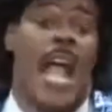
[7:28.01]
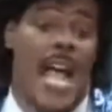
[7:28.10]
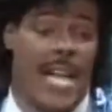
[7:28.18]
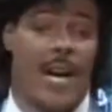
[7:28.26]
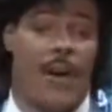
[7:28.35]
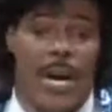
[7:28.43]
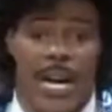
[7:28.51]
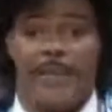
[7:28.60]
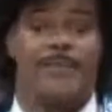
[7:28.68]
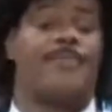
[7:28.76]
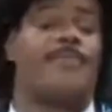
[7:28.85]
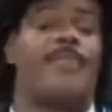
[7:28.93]

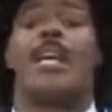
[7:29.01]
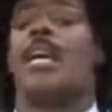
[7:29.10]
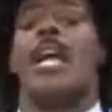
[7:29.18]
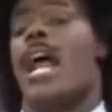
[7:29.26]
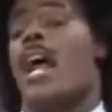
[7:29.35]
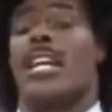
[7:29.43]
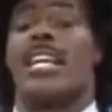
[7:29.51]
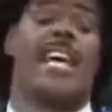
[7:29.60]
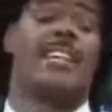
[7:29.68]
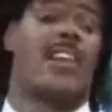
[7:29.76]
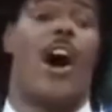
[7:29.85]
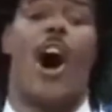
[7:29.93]
anyway,
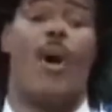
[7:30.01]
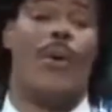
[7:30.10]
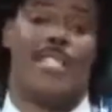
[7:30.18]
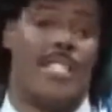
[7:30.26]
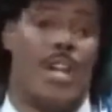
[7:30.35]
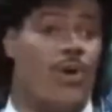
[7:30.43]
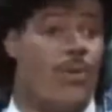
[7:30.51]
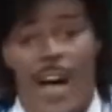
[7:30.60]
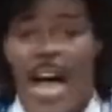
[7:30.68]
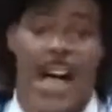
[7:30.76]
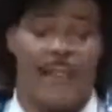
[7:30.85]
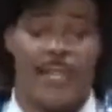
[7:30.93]
kings are always known
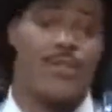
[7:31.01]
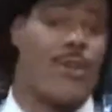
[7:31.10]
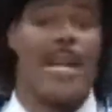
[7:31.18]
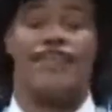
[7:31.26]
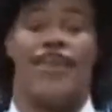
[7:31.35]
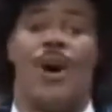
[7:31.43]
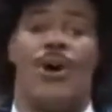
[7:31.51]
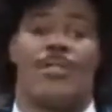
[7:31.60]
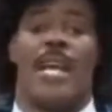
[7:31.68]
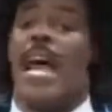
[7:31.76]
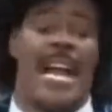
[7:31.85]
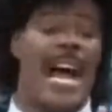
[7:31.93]
for having great
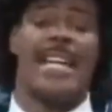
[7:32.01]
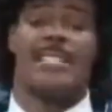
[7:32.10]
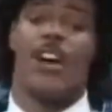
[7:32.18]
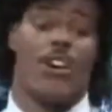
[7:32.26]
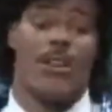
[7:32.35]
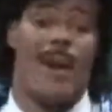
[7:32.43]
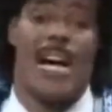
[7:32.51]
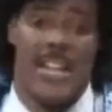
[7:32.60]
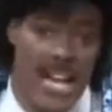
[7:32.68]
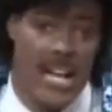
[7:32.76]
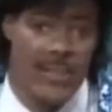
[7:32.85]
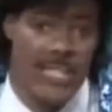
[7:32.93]
balls, and I ain't talking about
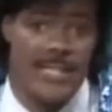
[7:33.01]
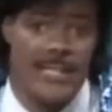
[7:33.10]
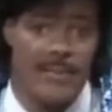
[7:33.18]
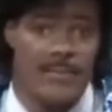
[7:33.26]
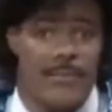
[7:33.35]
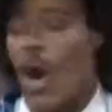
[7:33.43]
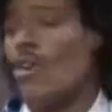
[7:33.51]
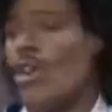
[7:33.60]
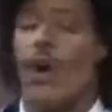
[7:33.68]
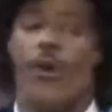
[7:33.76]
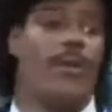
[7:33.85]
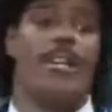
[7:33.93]
Elvis. Oh
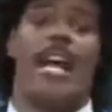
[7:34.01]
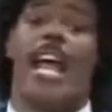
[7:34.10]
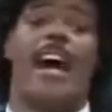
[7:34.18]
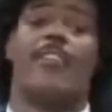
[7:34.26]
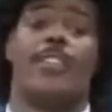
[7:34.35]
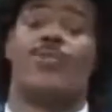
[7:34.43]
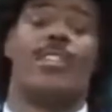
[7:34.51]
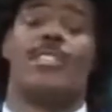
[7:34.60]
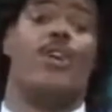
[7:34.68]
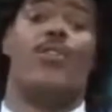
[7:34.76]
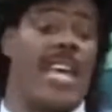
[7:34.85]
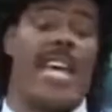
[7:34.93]
no, Elvis was
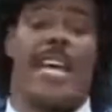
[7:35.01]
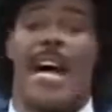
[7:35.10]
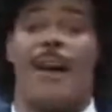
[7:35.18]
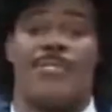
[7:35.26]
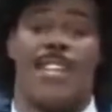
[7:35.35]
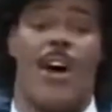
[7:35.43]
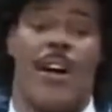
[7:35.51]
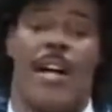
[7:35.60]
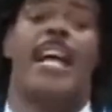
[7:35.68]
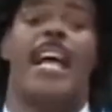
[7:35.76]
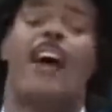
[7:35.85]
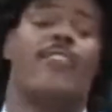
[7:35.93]
no king. I'm sorry.
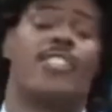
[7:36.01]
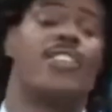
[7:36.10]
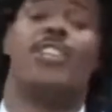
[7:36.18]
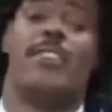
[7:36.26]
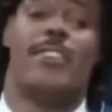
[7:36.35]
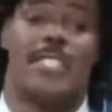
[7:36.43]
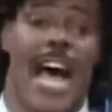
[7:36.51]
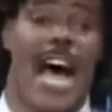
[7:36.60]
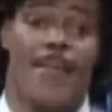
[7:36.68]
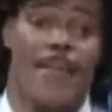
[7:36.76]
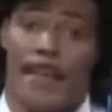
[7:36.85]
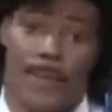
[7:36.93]
Elvis couldn't even
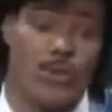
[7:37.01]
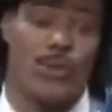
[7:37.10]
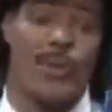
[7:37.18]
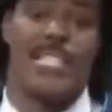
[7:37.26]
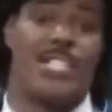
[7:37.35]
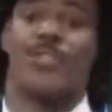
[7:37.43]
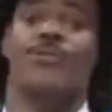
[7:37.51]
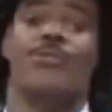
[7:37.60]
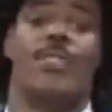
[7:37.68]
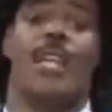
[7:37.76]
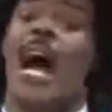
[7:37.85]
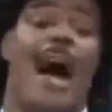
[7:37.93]
tie my blue suede
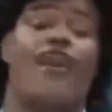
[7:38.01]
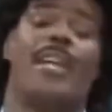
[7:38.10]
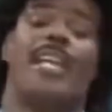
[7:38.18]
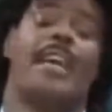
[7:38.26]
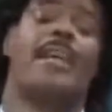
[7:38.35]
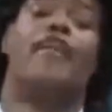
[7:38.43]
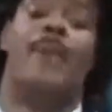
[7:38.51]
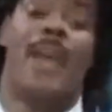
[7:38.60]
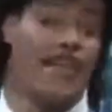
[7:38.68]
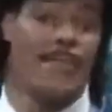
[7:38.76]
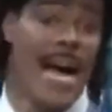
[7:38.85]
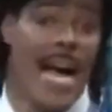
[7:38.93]
shoes. I wouldn't let him
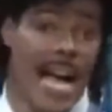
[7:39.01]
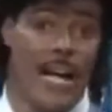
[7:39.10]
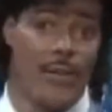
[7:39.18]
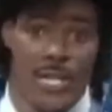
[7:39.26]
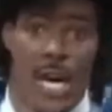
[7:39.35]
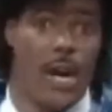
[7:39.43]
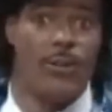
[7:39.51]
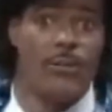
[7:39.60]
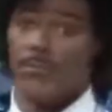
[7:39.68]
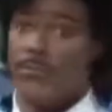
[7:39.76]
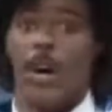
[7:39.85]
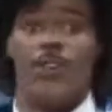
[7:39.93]
pet my hound dog.
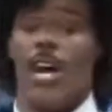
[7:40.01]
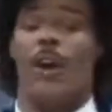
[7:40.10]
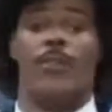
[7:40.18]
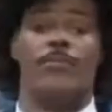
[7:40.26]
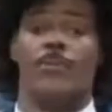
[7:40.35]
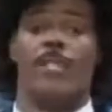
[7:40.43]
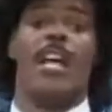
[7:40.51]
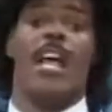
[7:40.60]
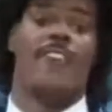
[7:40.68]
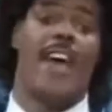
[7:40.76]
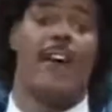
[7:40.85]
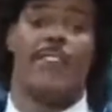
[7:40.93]
Oh no,
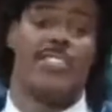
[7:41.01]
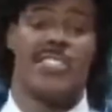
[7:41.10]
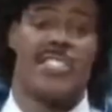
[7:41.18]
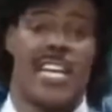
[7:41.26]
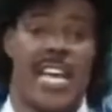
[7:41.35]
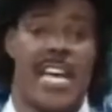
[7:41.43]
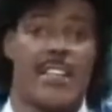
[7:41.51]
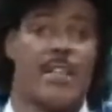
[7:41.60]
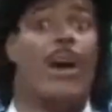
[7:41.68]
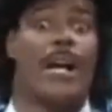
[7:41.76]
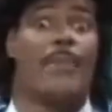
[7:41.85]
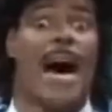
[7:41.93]
if Elvis is the king, then
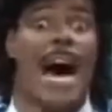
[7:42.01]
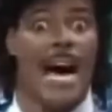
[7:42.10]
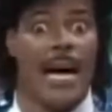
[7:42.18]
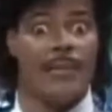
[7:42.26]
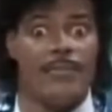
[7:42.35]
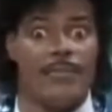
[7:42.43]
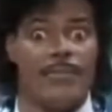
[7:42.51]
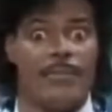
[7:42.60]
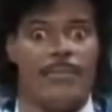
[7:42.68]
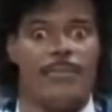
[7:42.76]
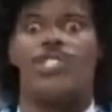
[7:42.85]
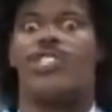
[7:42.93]
what am I?
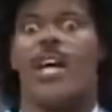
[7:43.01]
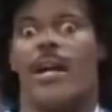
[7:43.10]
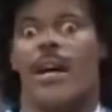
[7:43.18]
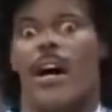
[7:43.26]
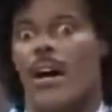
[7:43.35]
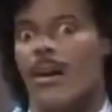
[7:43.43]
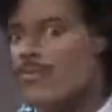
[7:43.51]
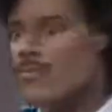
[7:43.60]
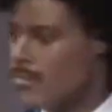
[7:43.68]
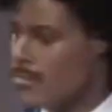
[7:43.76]
Shut up.